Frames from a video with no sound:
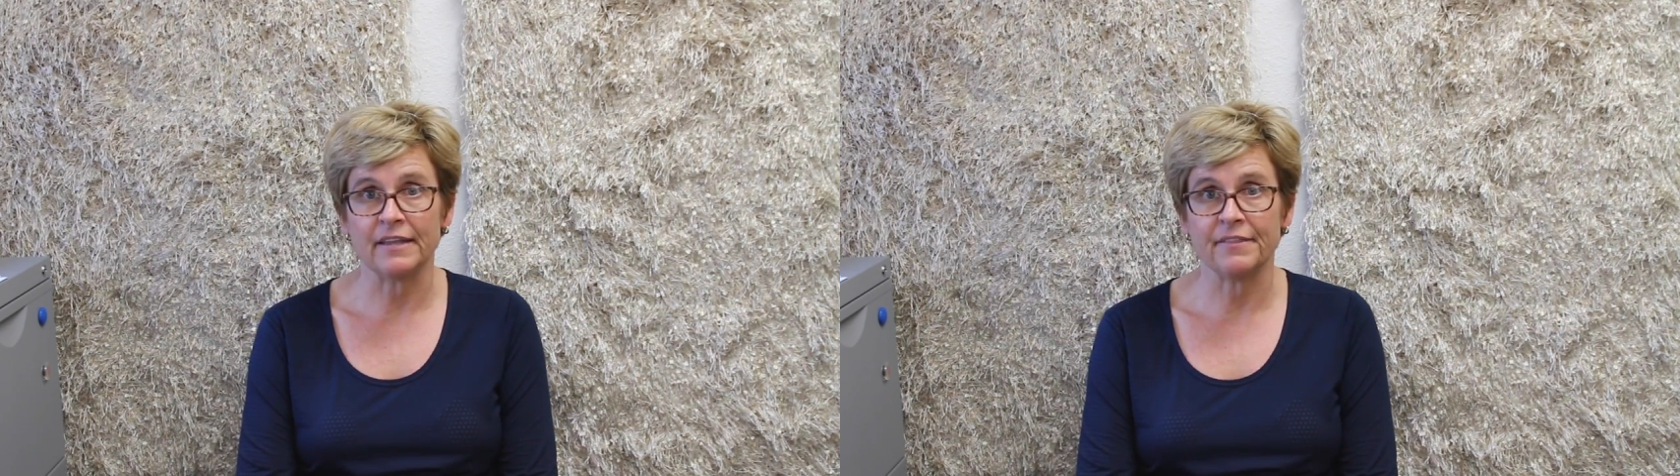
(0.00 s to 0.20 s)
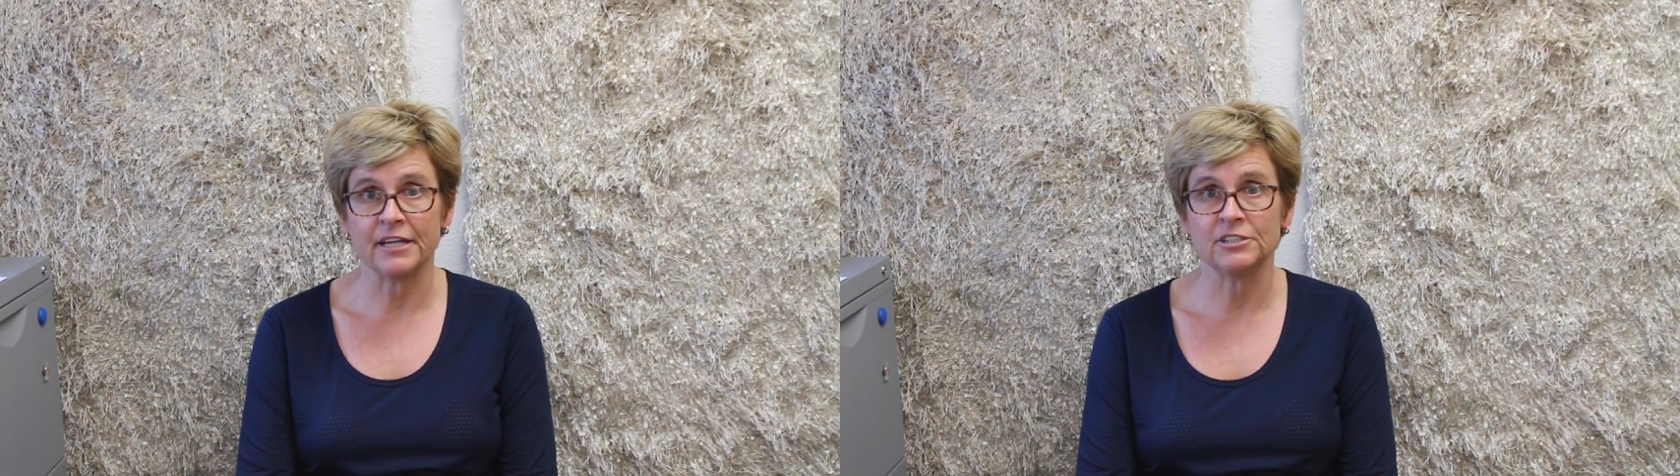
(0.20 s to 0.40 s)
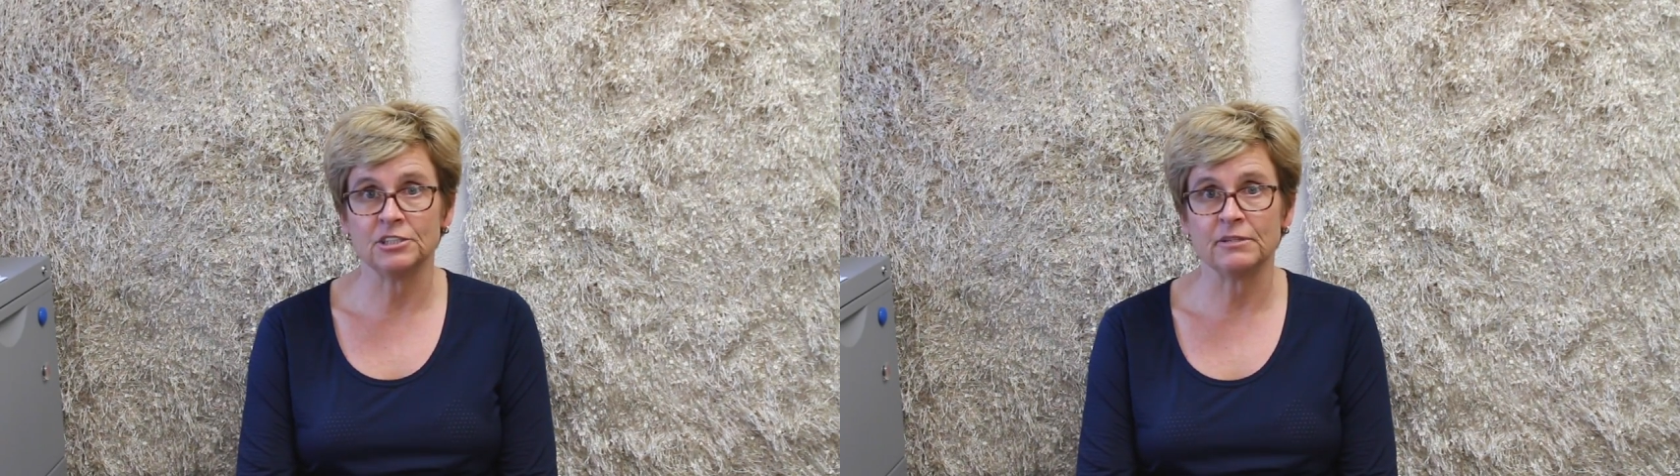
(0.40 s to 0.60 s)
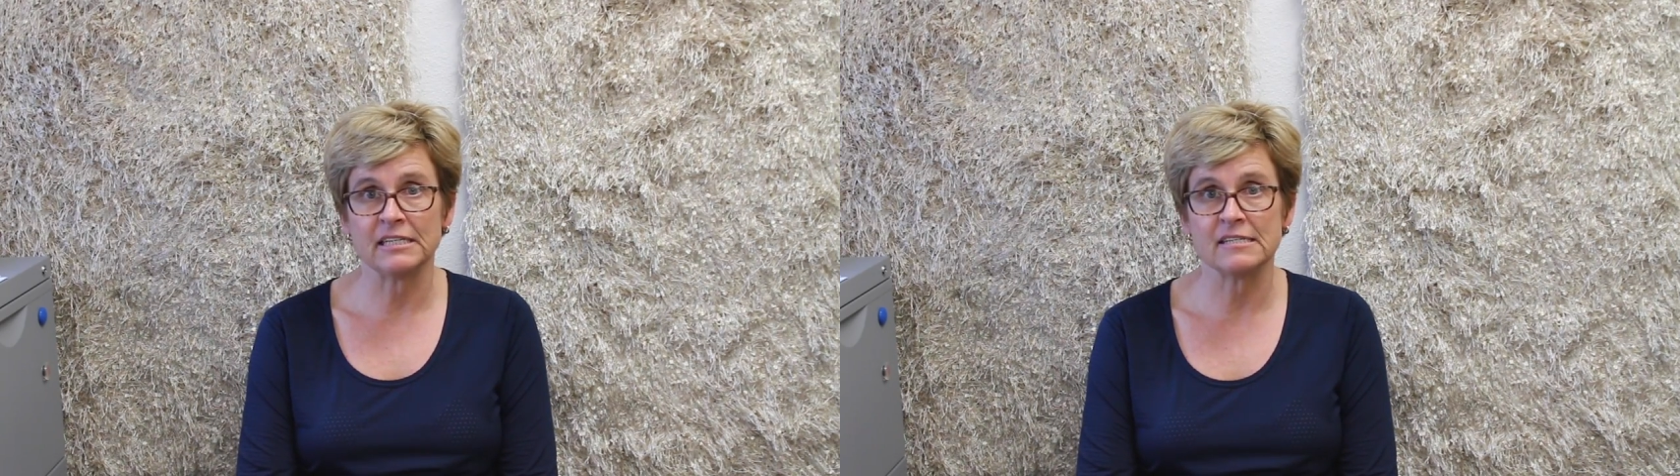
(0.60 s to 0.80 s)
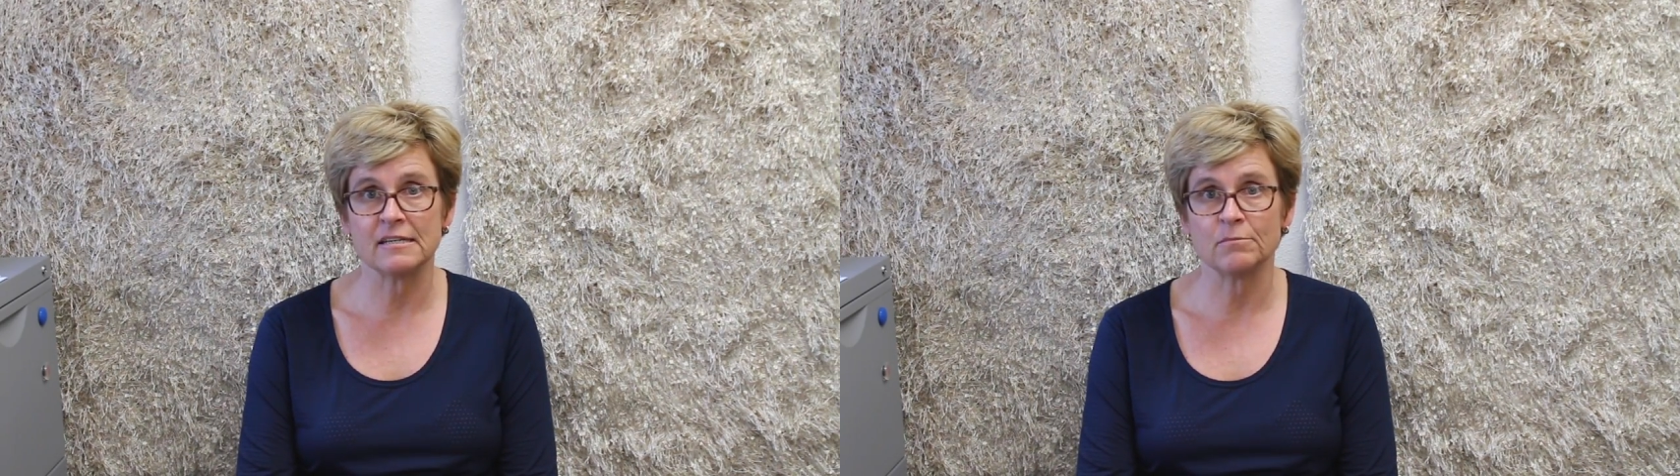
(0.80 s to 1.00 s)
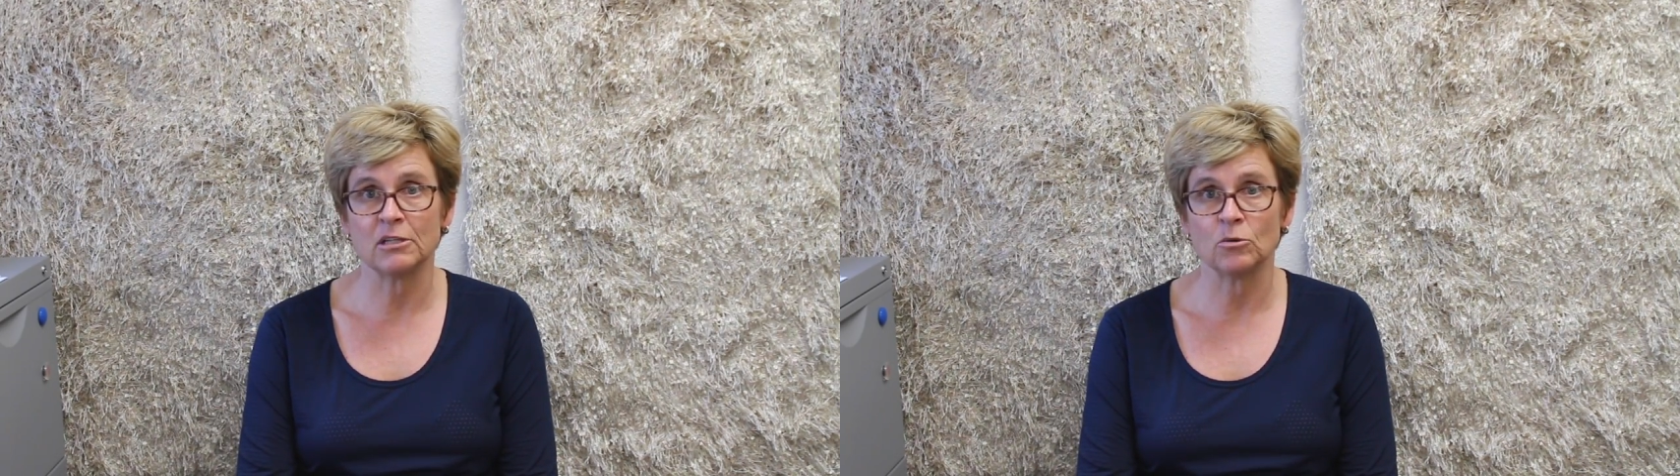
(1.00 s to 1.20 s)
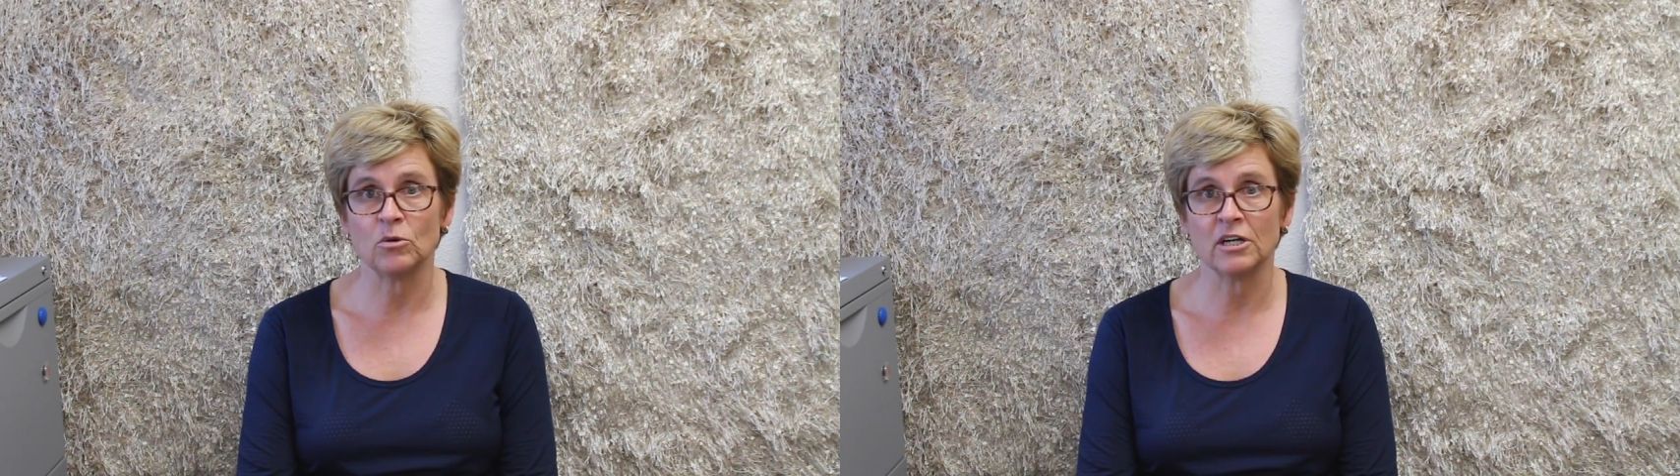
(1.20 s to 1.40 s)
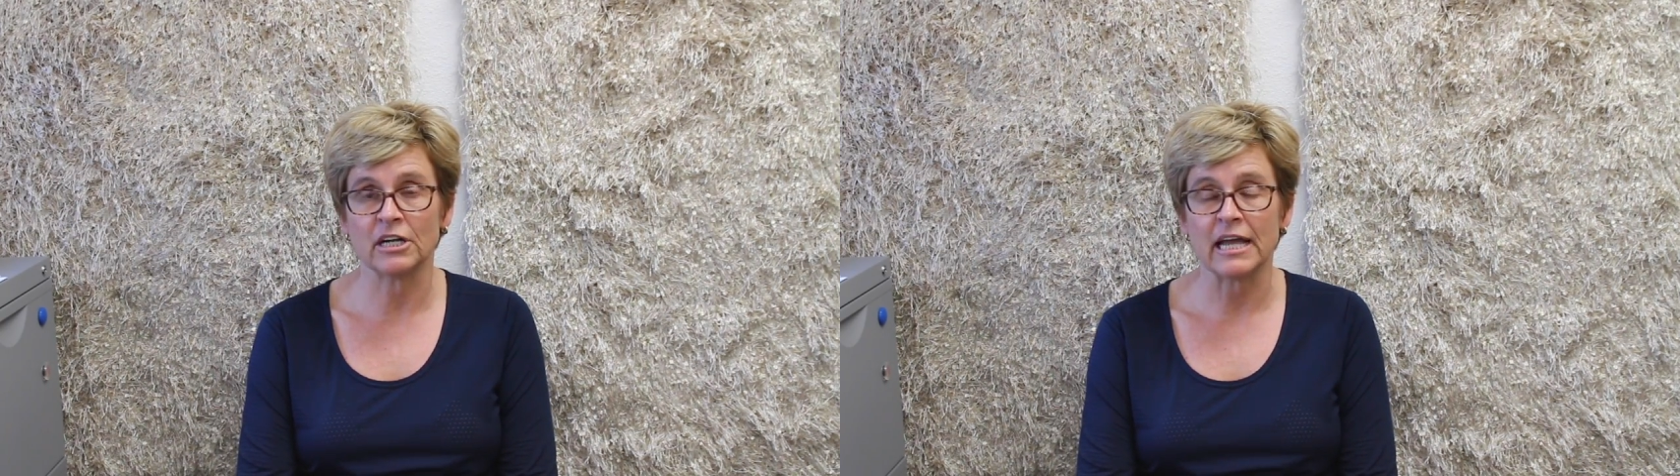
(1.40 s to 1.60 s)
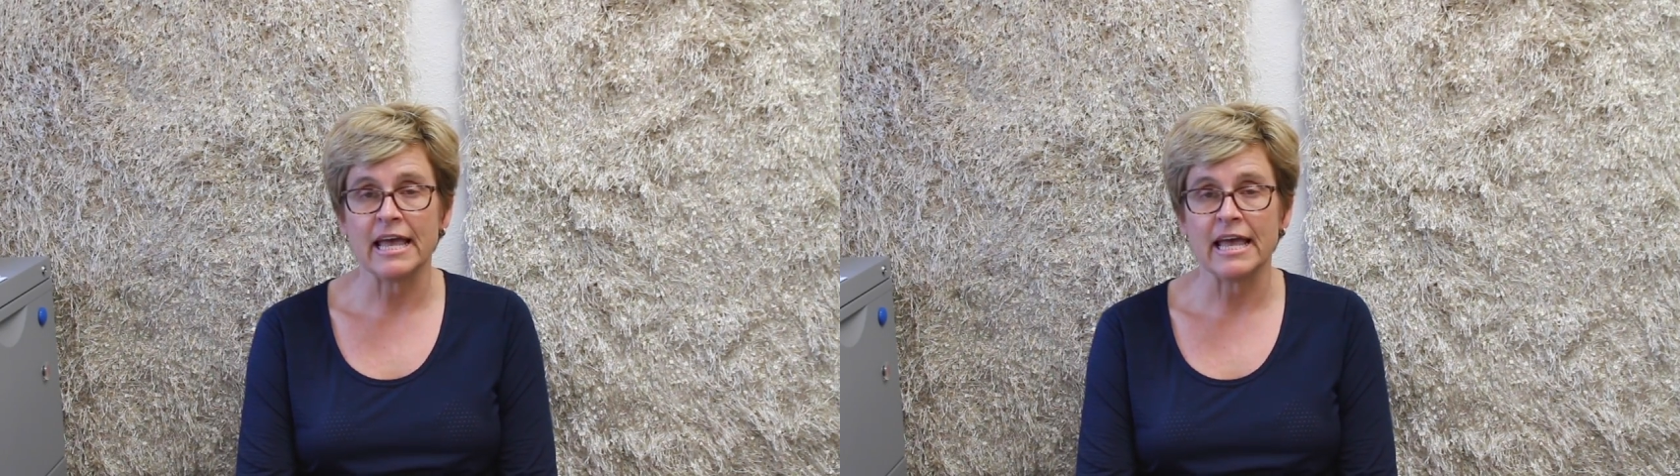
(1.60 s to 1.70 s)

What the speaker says: and they're doing similar work.